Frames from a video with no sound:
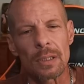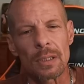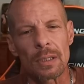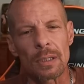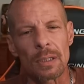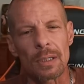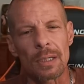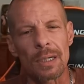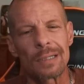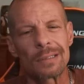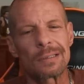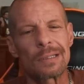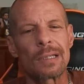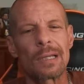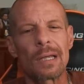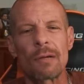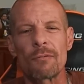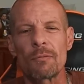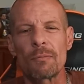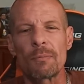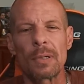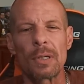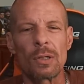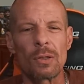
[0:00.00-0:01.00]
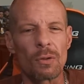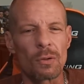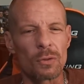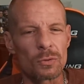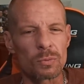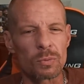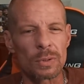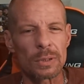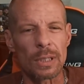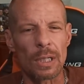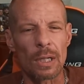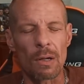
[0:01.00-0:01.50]
I think everybody knows
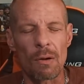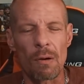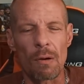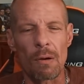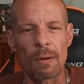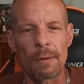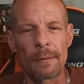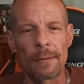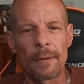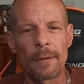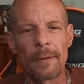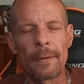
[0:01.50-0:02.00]
what they are,